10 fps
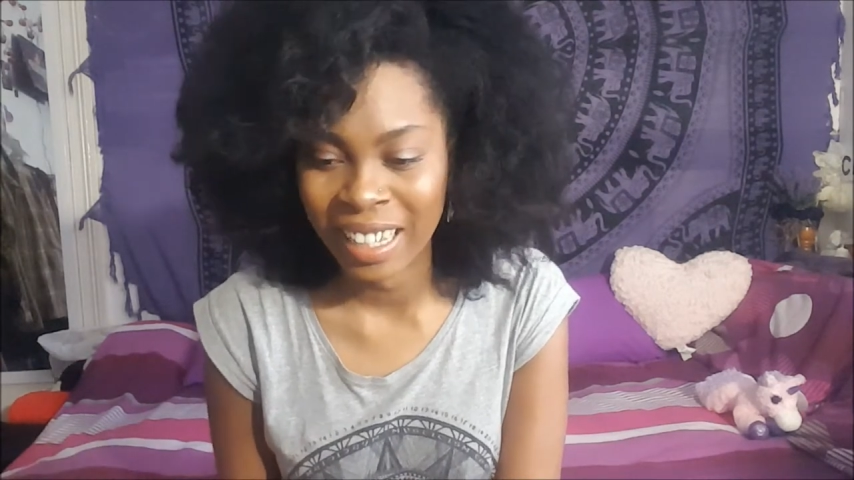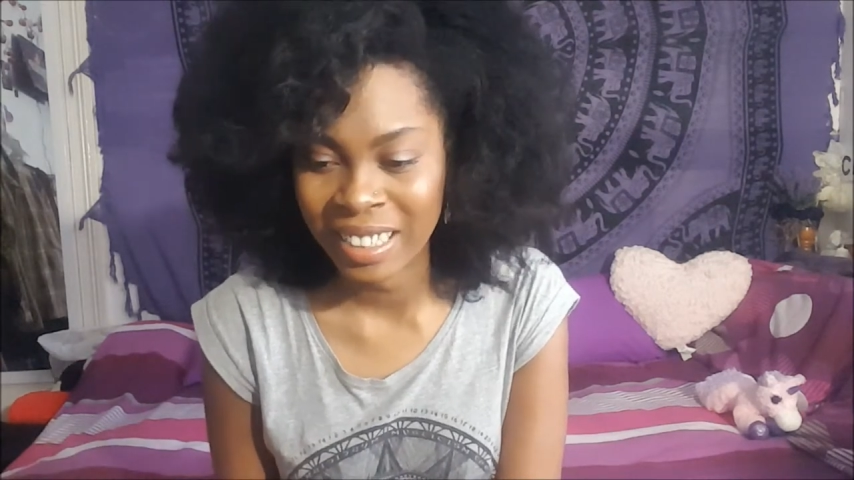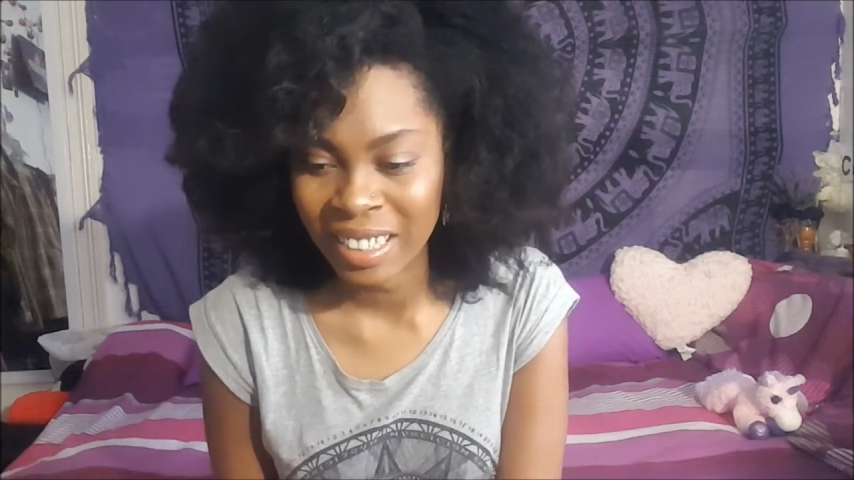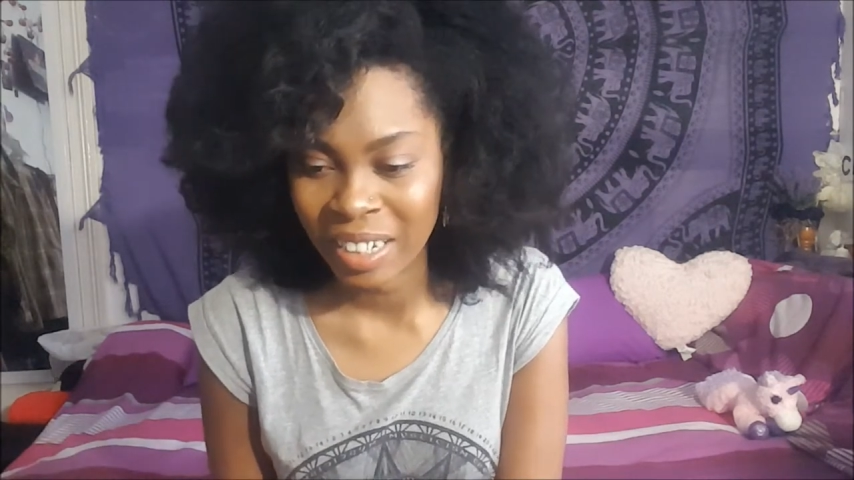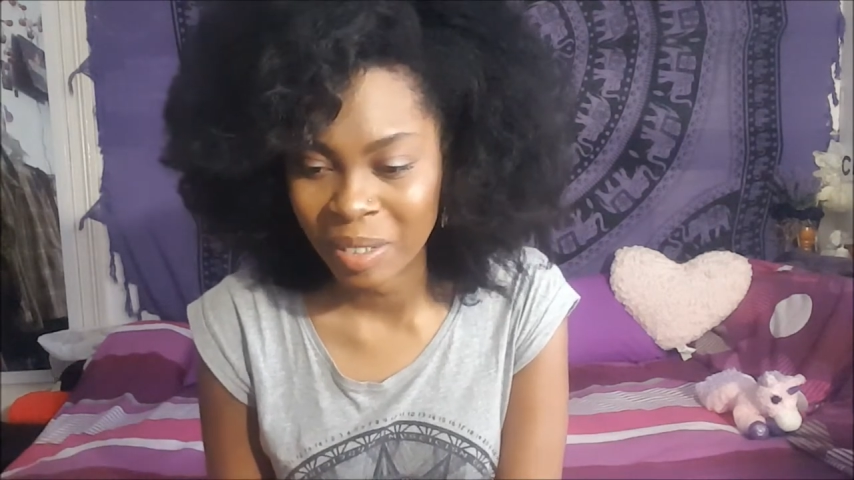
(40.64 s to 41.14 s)

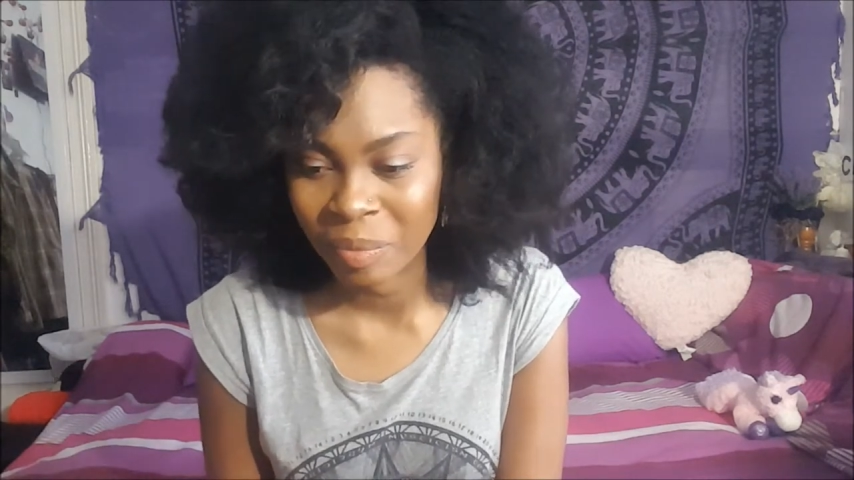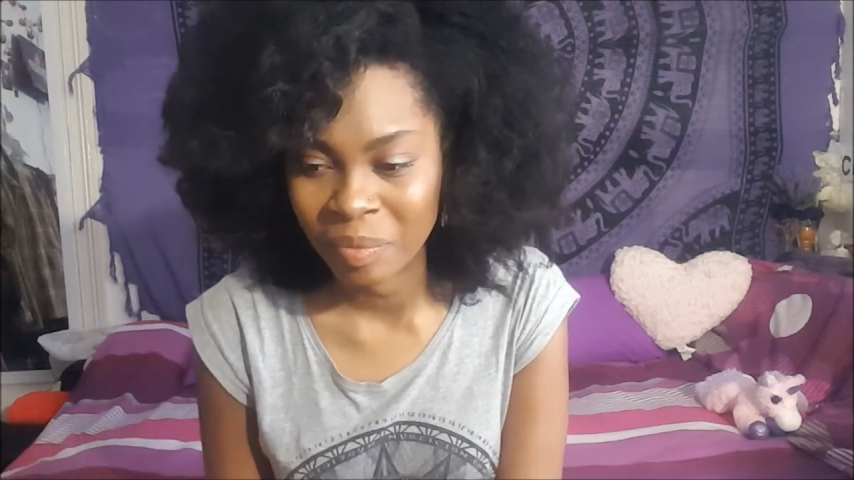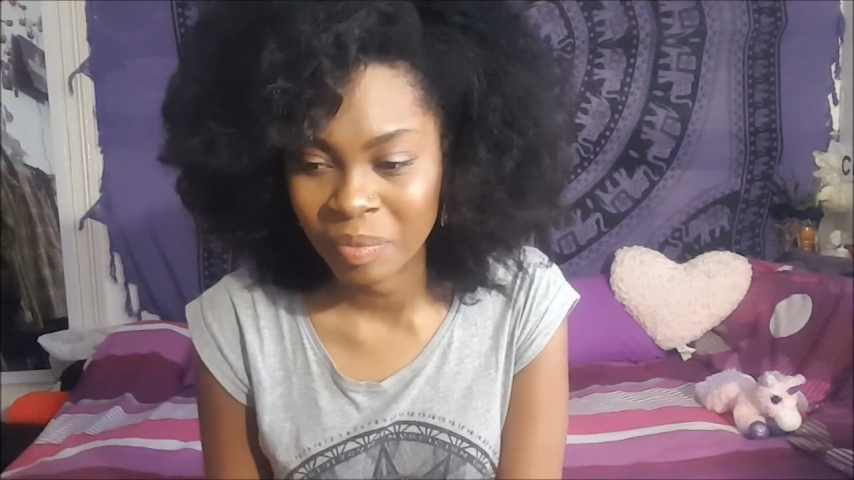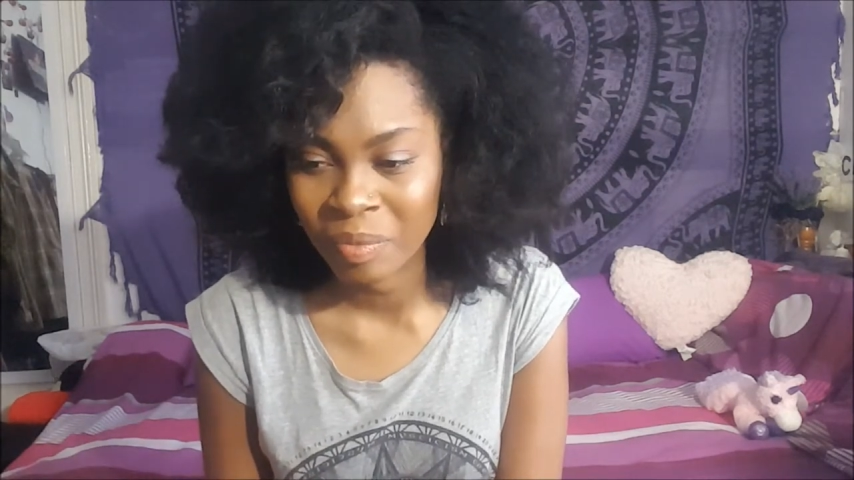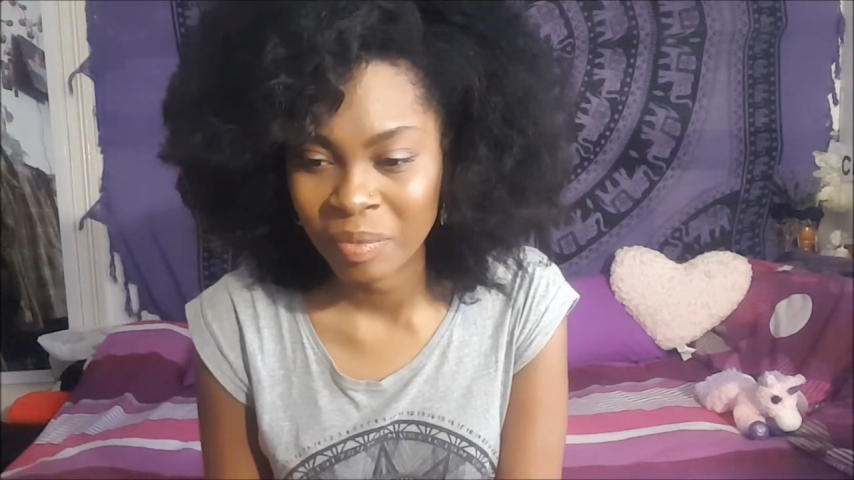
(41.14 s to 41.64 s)
and
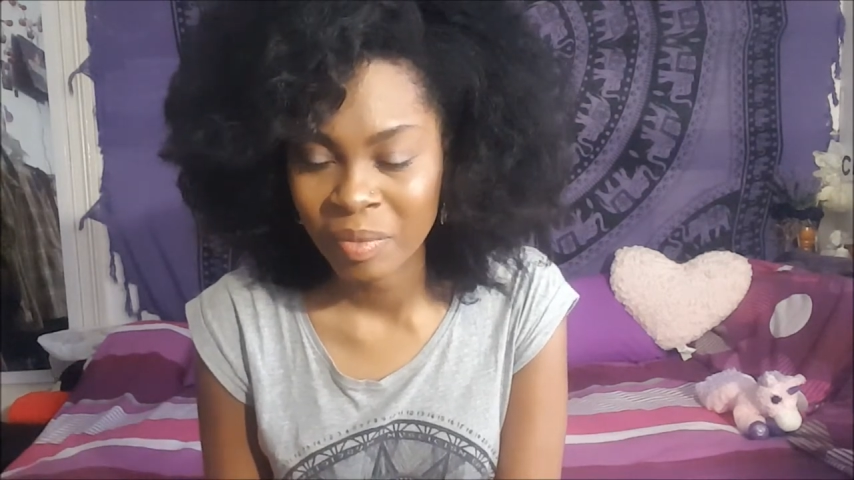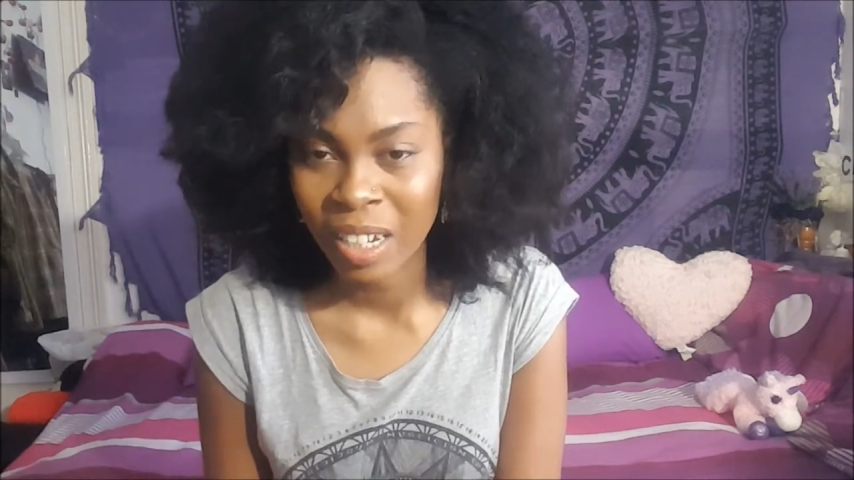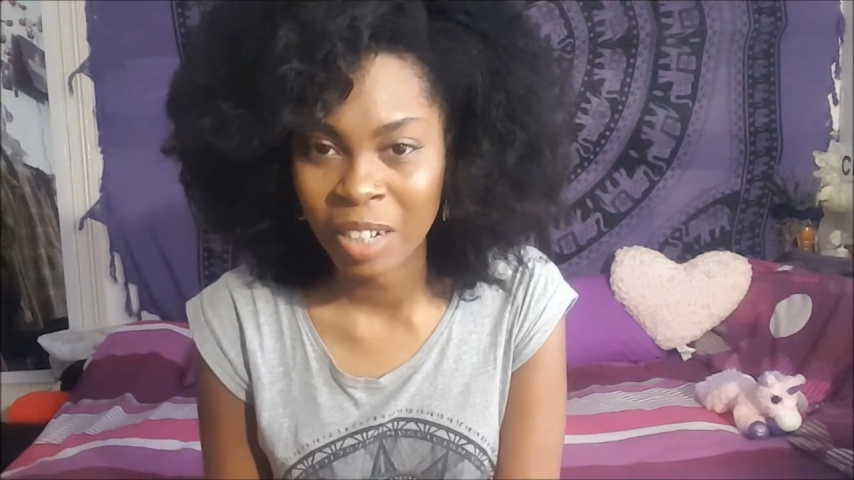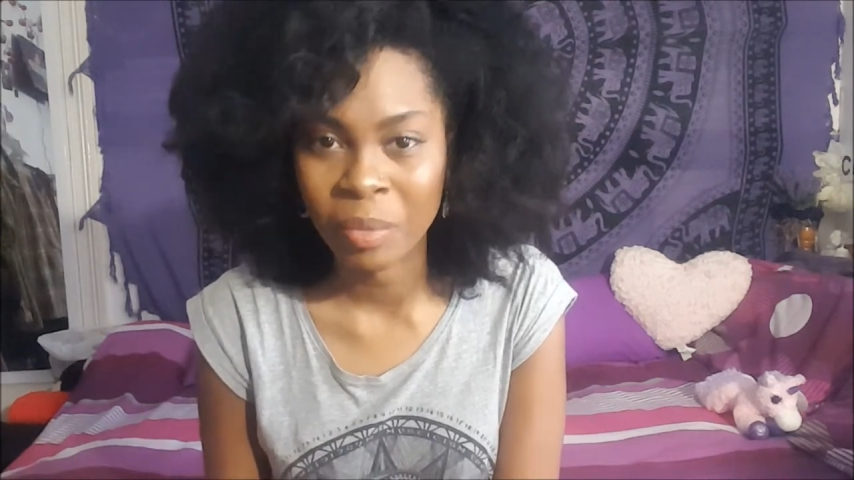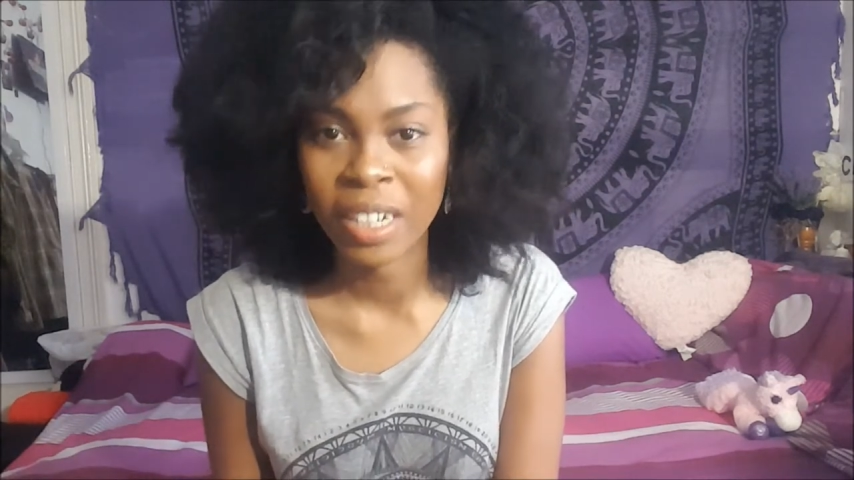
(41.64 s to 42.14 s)
um,
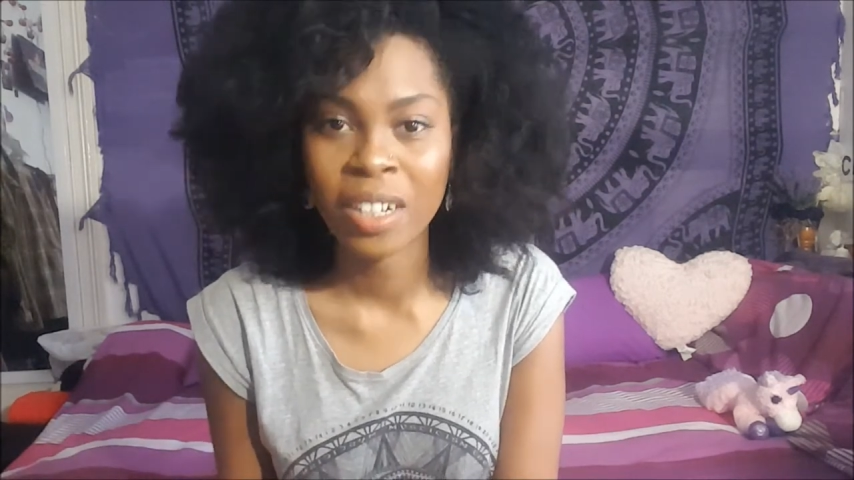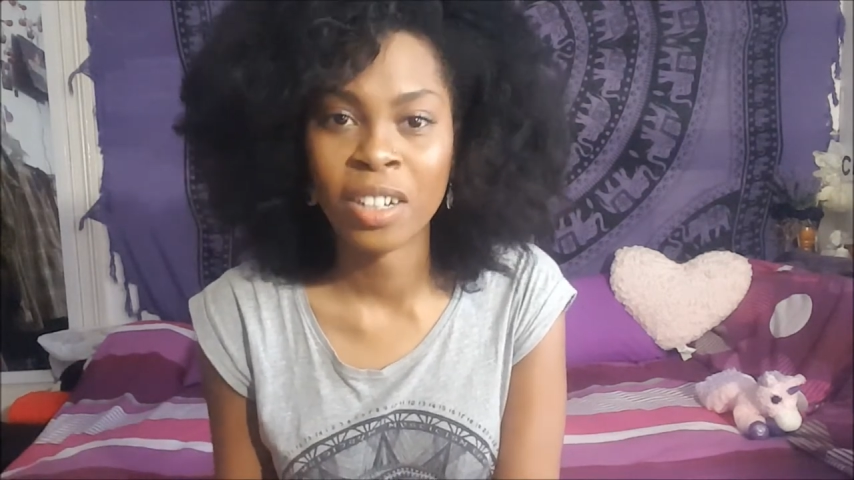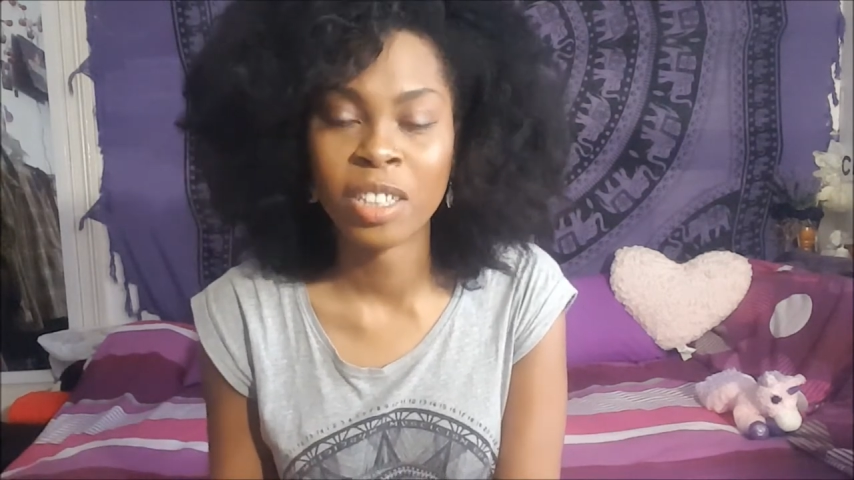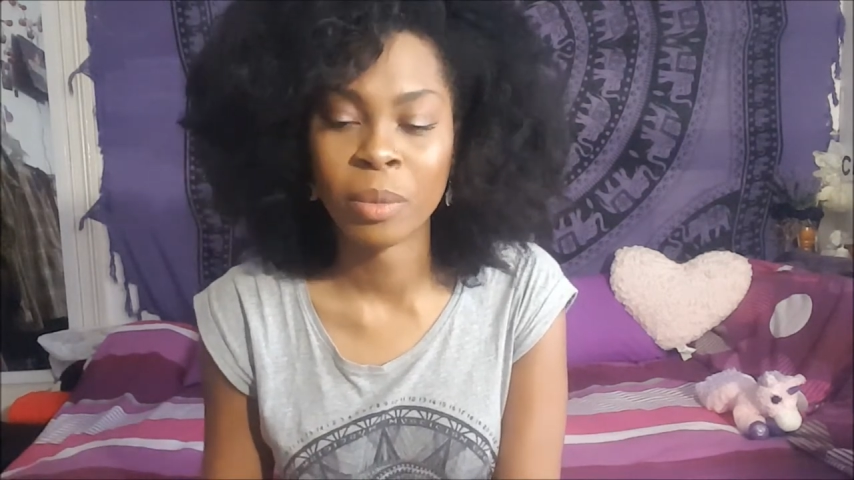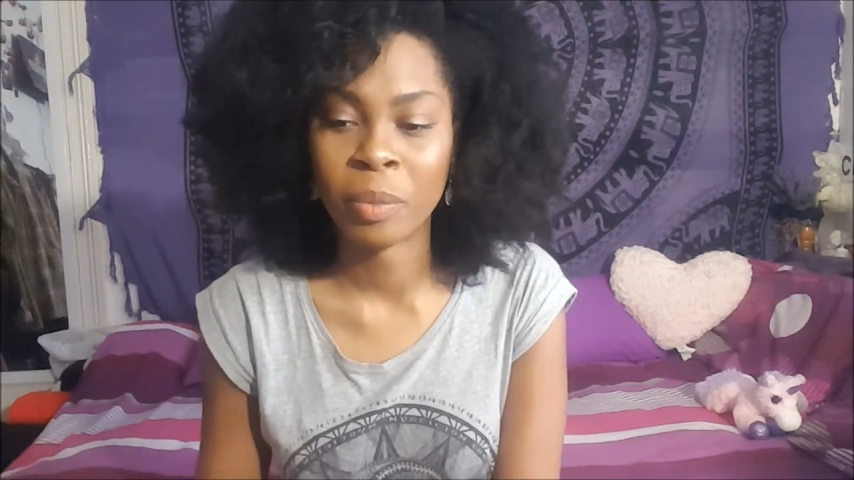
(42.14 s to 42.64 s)
I might
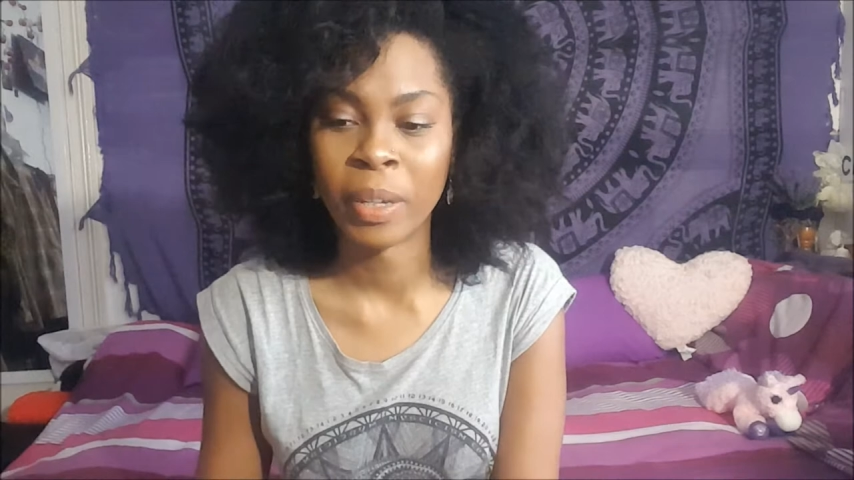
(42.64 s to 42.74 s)
include some of the